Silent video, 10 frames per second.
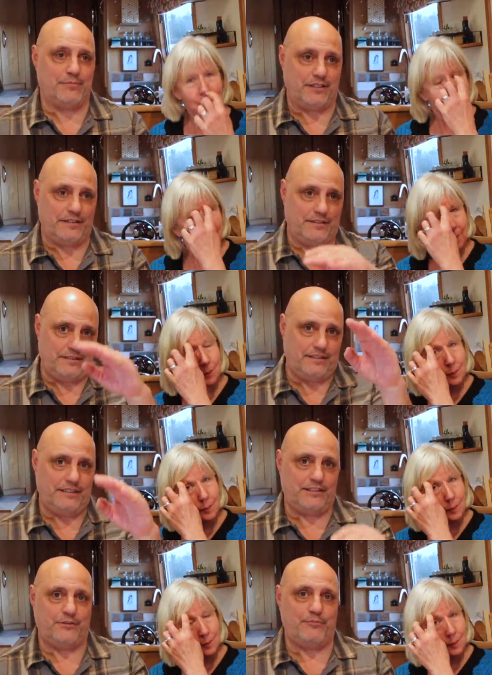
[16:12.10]
Speaker 1: but
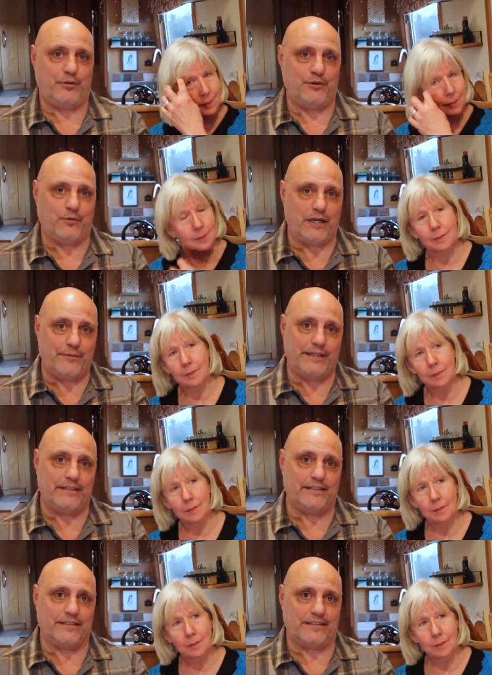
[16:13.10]
to a point where we
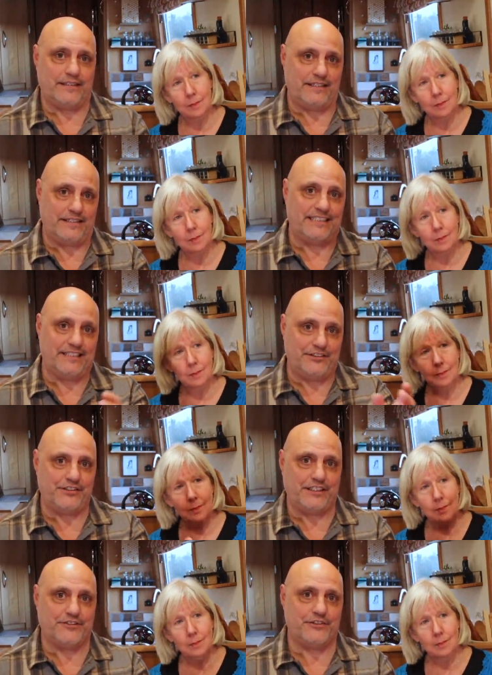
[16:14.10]
can
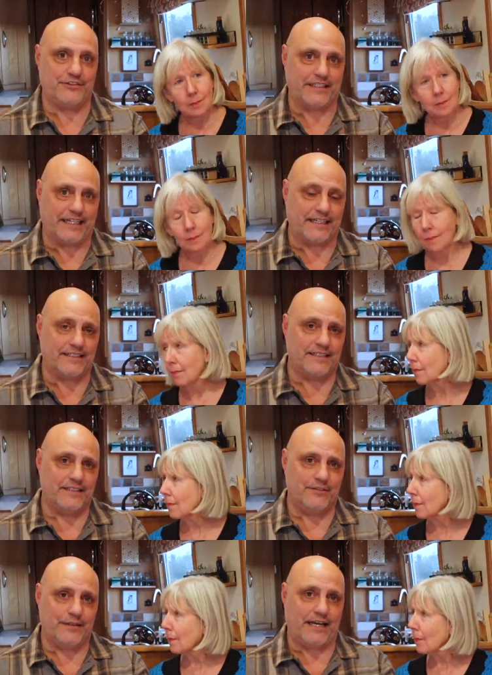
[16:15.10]
continuously cruise again
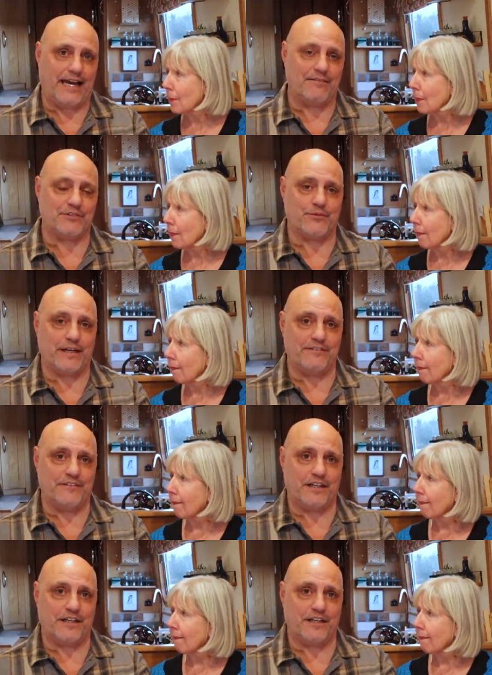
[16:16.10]
without having to wait for